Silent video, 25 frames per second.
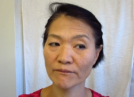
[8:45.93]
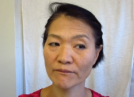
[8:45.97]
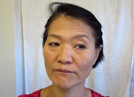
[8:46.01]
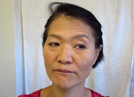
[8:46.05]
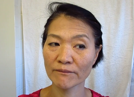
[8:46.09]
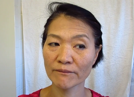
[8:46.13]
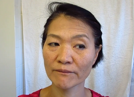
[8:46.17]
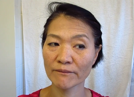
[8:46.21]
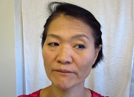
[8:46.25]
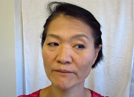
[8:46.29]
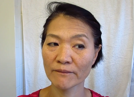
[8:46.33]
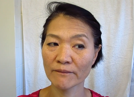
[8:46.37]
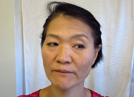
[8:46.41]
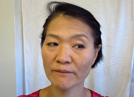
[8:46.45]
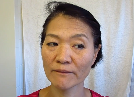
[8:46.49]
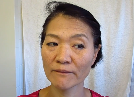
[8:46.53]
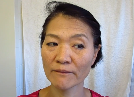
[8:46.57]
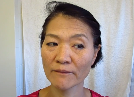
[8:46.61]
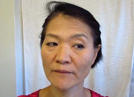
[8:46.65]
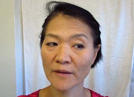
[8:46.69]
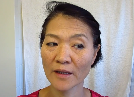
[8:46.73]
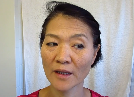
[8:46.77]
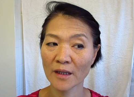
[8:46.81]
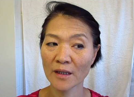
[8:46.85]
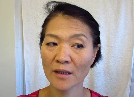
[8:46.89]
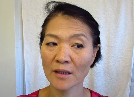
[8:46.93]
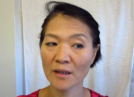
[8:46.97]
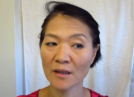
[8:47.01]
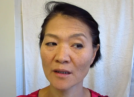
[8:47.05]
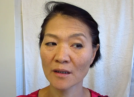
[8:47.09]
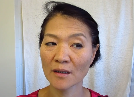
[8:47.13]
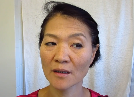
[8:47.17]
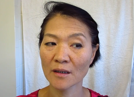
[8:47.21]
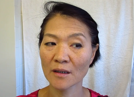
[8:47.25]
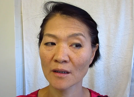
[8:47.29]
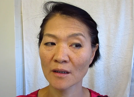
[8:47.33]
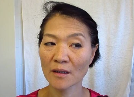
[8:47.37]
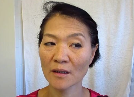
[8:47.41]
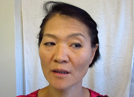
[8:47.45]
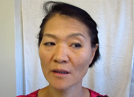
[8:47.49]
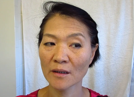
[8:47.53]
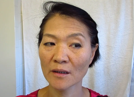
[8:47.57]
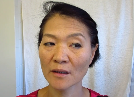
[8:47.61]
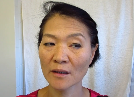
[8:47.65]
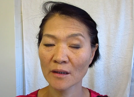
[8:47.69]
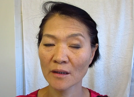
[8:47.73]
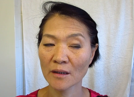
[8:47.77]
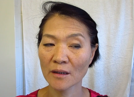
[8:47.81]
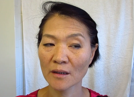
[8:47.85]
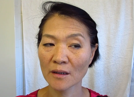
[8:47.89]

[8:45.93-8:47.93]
Nobody speaks.